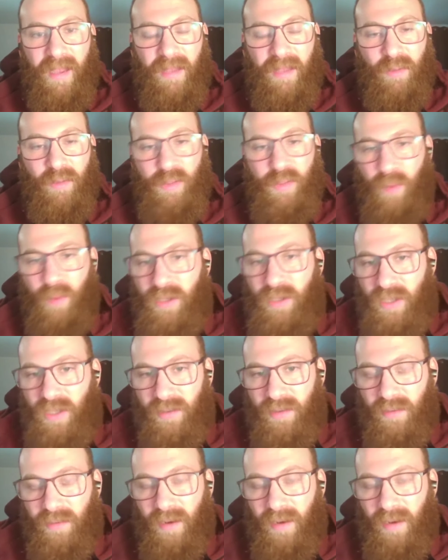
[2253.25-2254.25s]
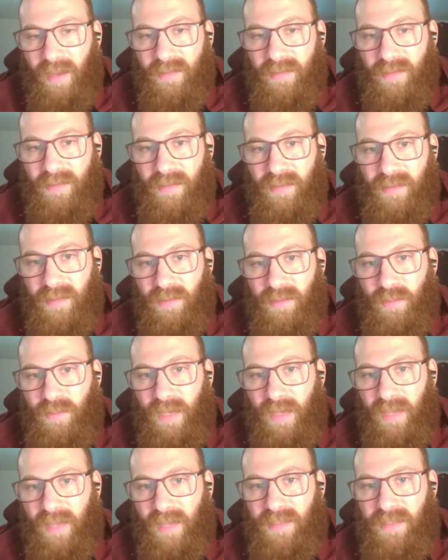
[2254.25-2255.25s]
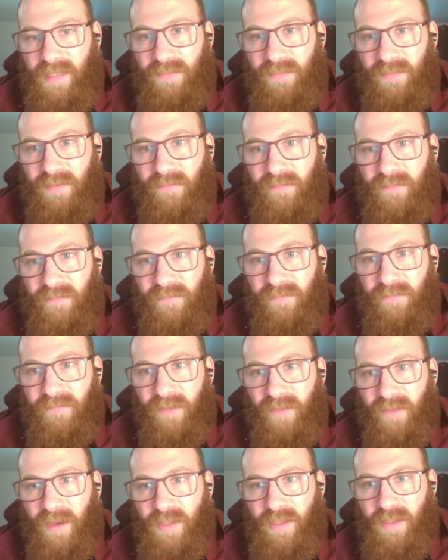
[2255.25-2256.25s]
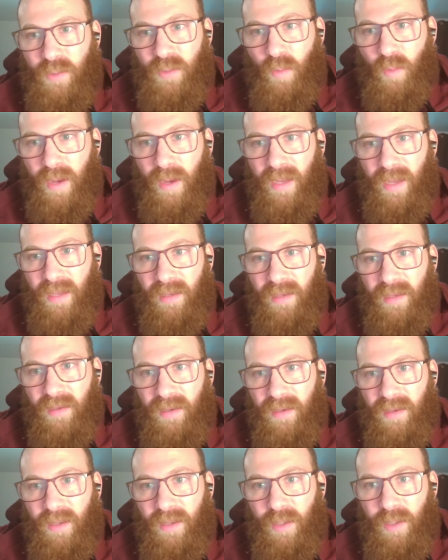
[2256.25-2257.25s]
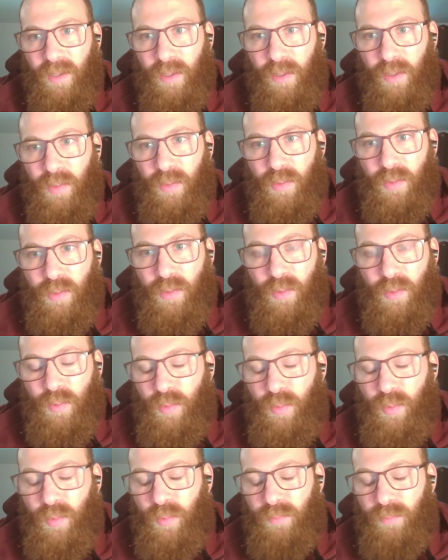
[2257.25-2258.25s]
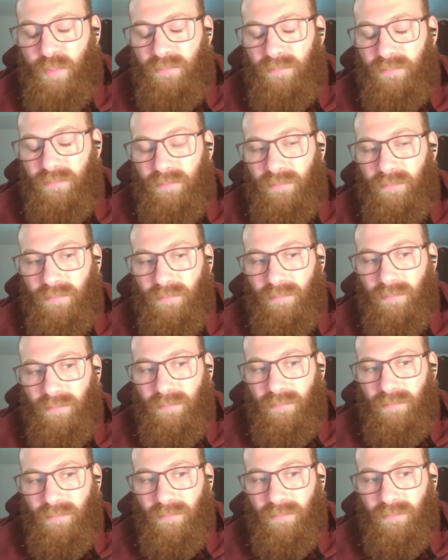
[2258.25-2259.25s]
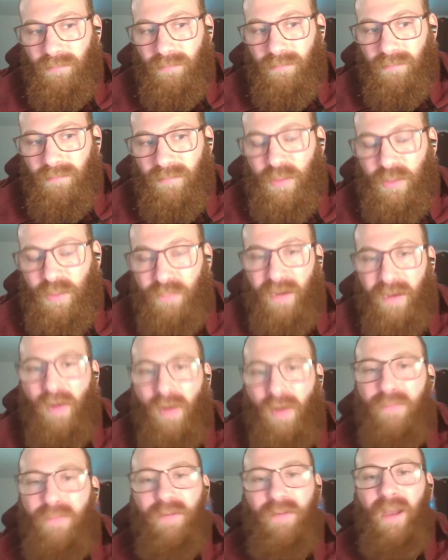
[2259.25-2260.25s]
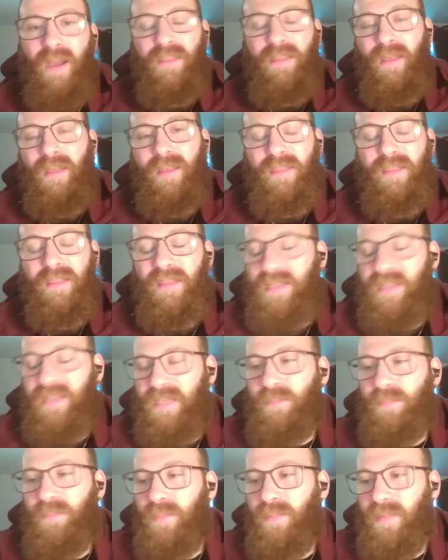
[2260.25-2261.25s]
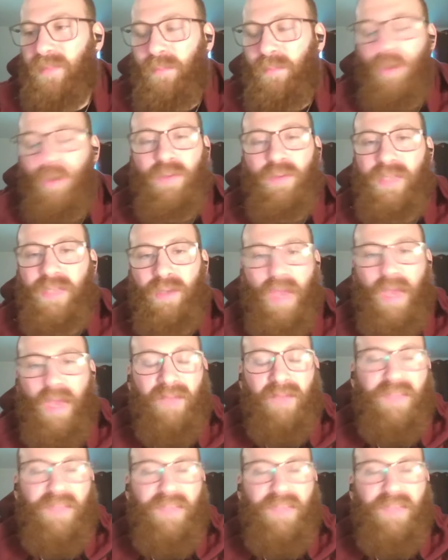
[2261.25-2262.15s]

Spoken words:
In cosmology, on the other hand, you can't even find a way to verify the models that you